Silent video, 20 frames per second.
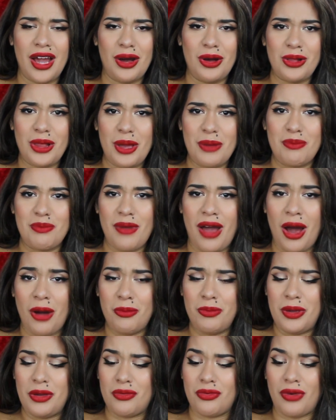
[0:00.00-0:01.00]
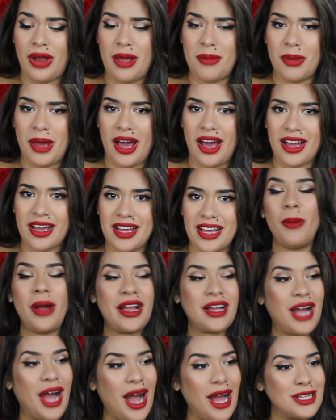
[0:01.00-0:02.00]
I'll be right back. Oh
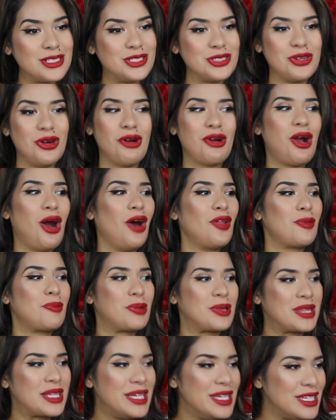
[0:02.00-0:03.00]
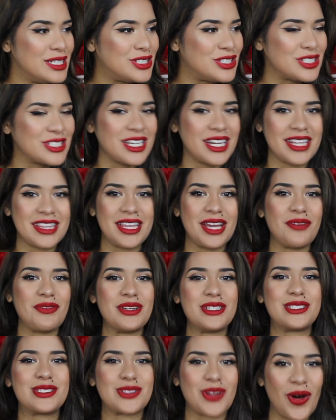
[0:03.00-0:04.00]
my gosh, she's gonna call the police. She's gonna think
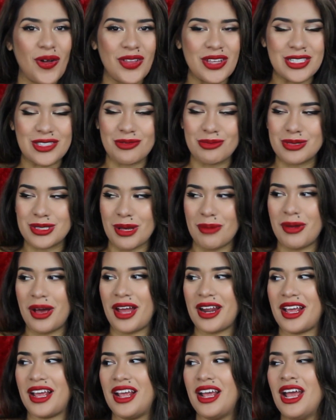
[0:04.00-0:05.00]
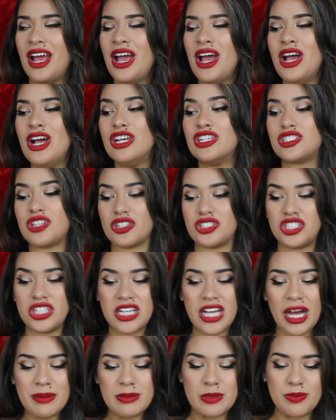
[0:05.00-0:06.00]
we stole this from somebody. So
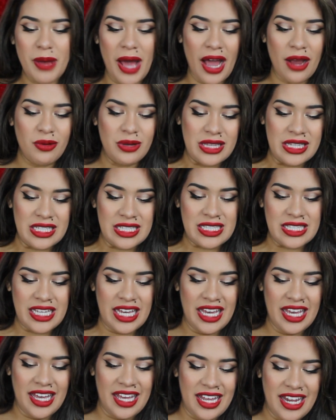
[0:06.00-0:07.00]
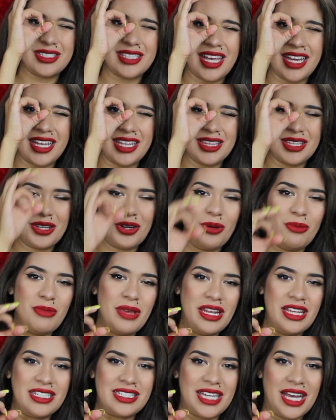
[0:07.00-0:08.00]
she comes back with this kit. It's like a little
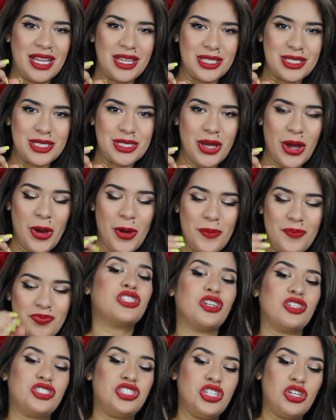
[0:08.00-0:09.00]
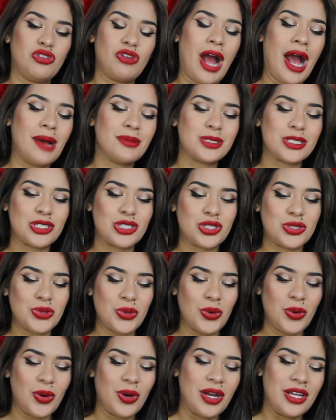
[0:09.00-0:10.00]
mini telescope. So she grabs a
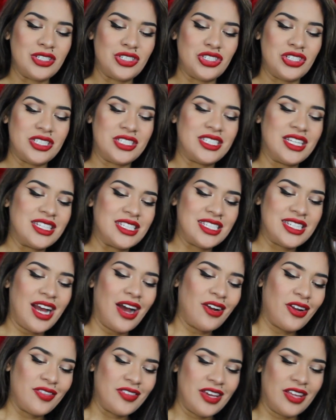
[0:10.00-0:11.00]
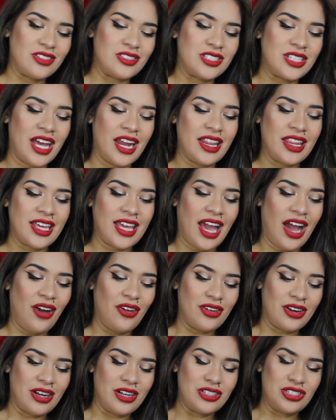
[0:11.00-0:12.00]
stool, and she sits down on the other side of the
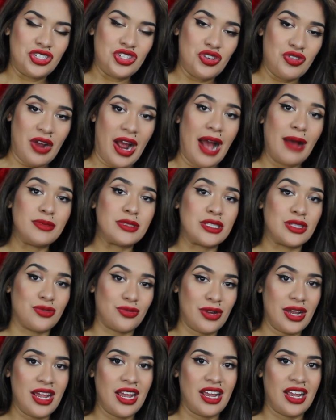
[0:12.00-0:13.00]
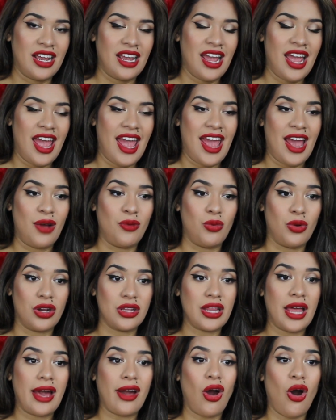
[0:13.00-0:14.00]
counter, and she grabs the ring. And
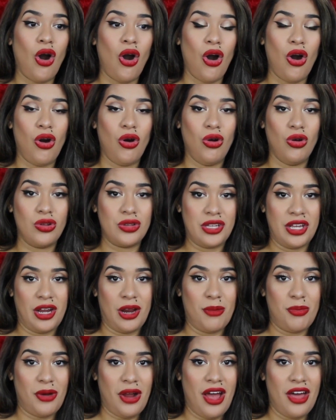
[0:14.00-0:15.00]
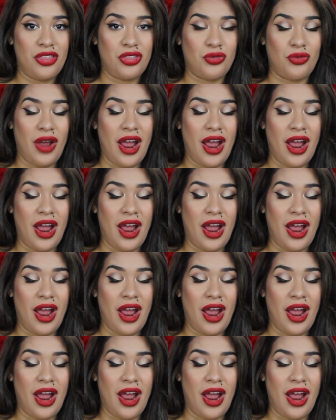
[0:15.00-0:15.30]
we're like all holding our breath,